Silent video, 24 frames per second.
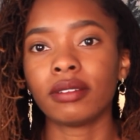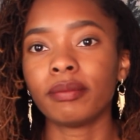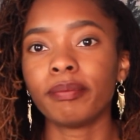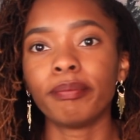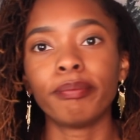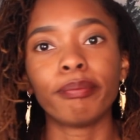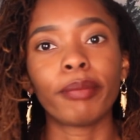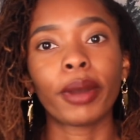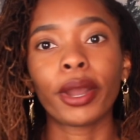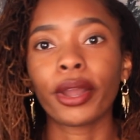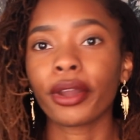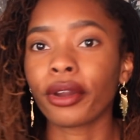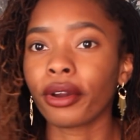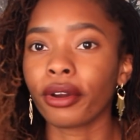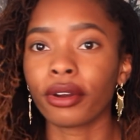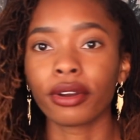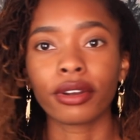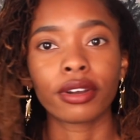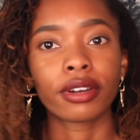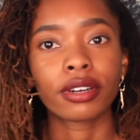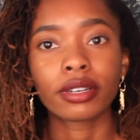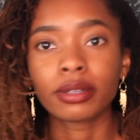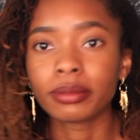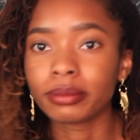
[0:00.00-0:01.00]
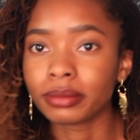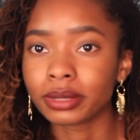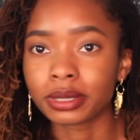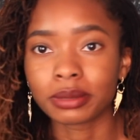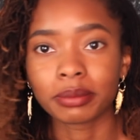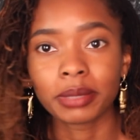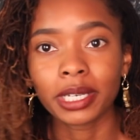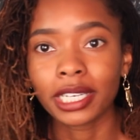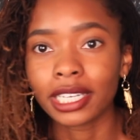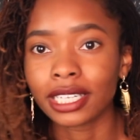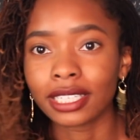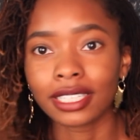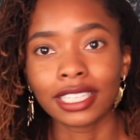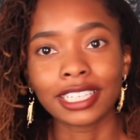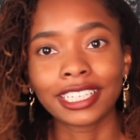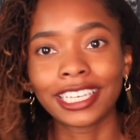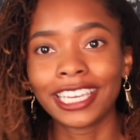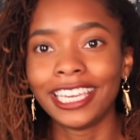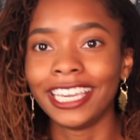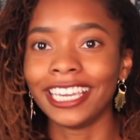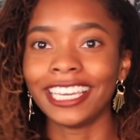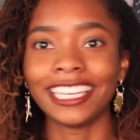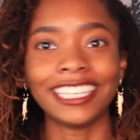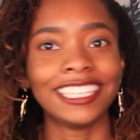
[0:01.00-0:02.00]
my arms, man, they
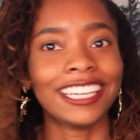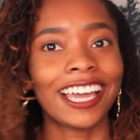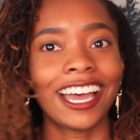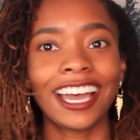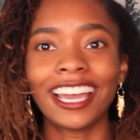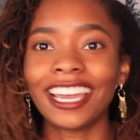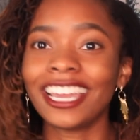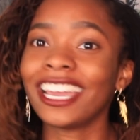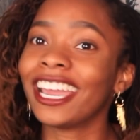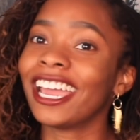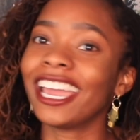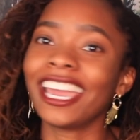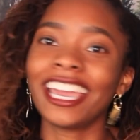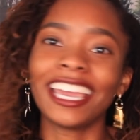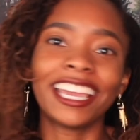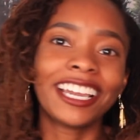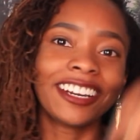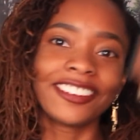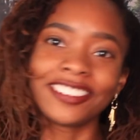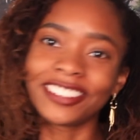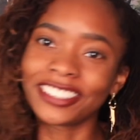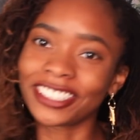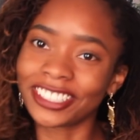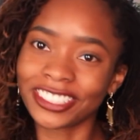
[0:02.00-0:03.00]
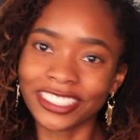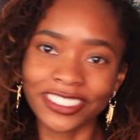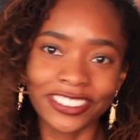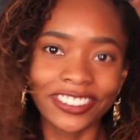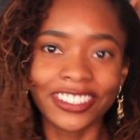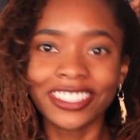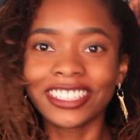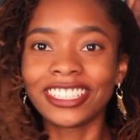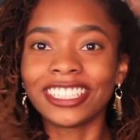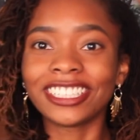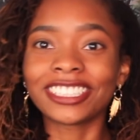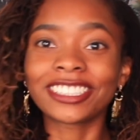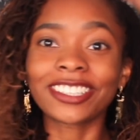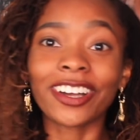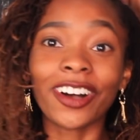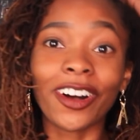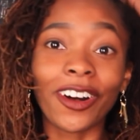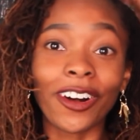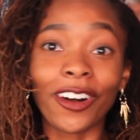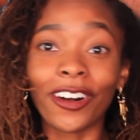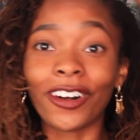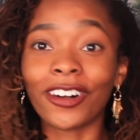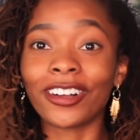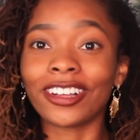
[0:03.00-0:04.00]
cannot hang when you're doing this
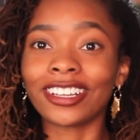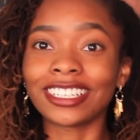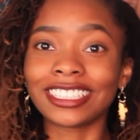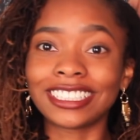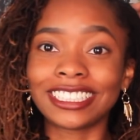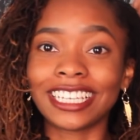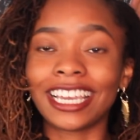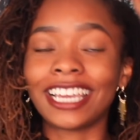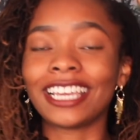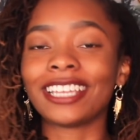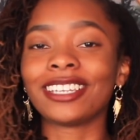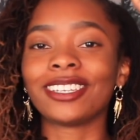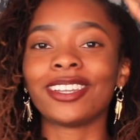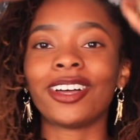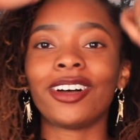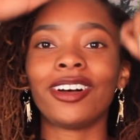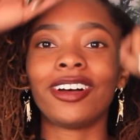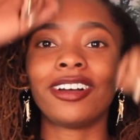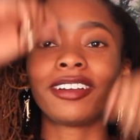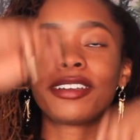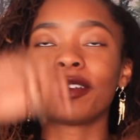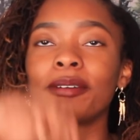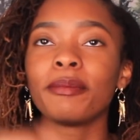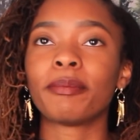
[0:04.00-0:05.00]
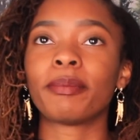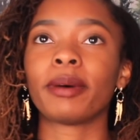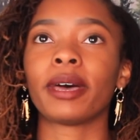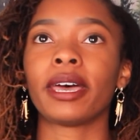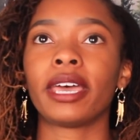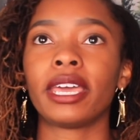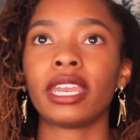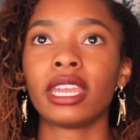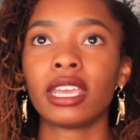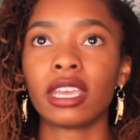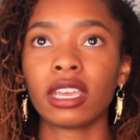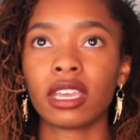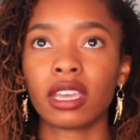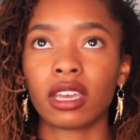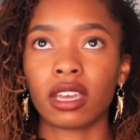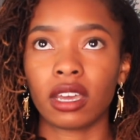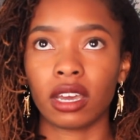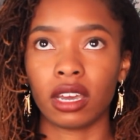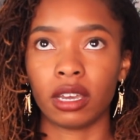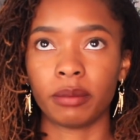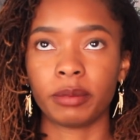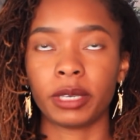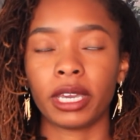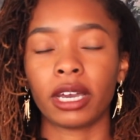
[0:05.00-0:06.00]
all day long. But
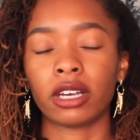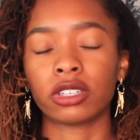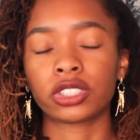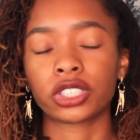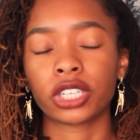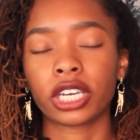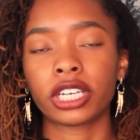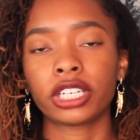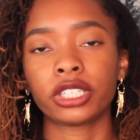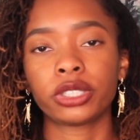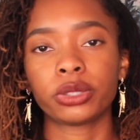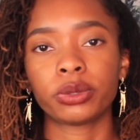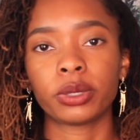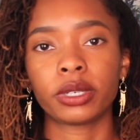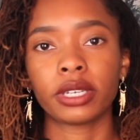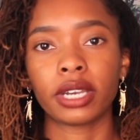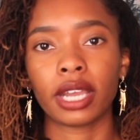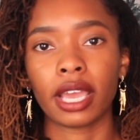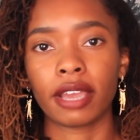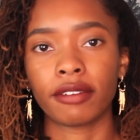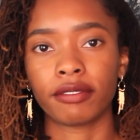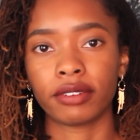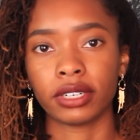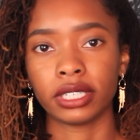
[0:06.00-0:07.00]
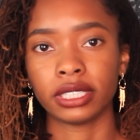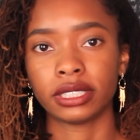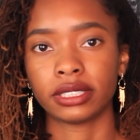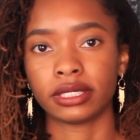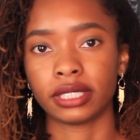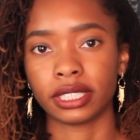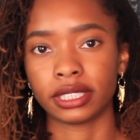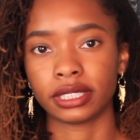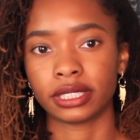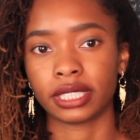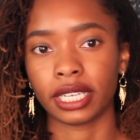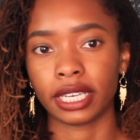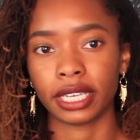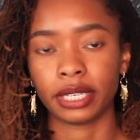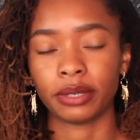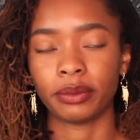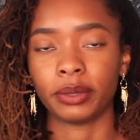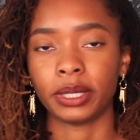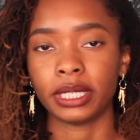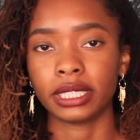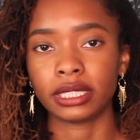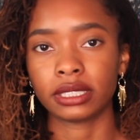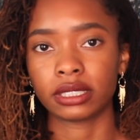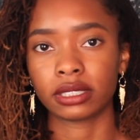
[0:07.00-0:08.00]
yeah, I'll try to do it every 6 to 8
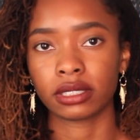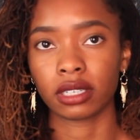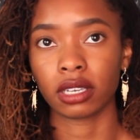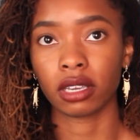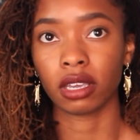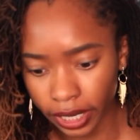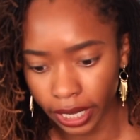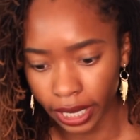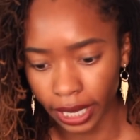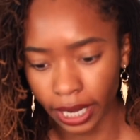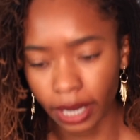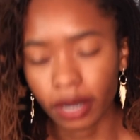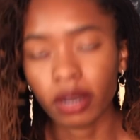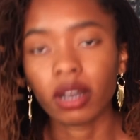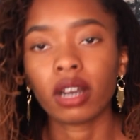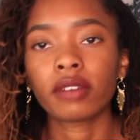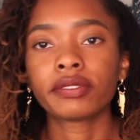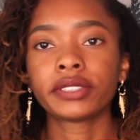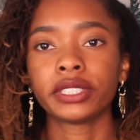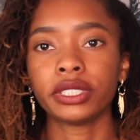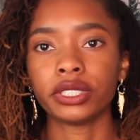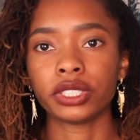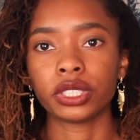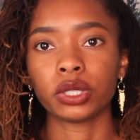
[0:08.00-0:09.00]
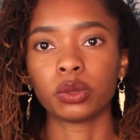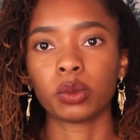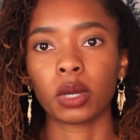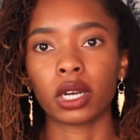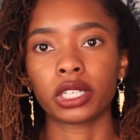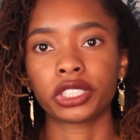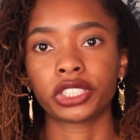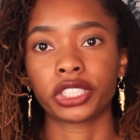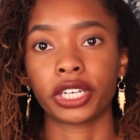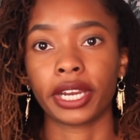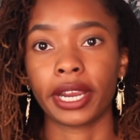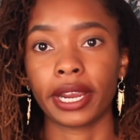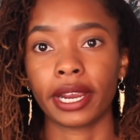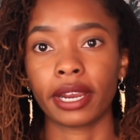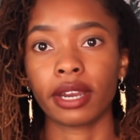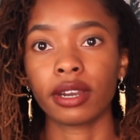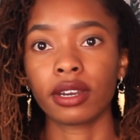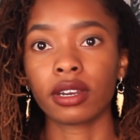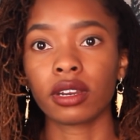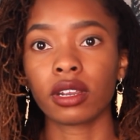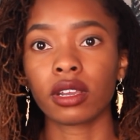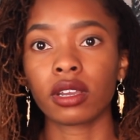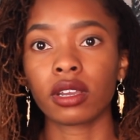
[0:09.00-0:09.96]
weeks. How often do you wash your hair?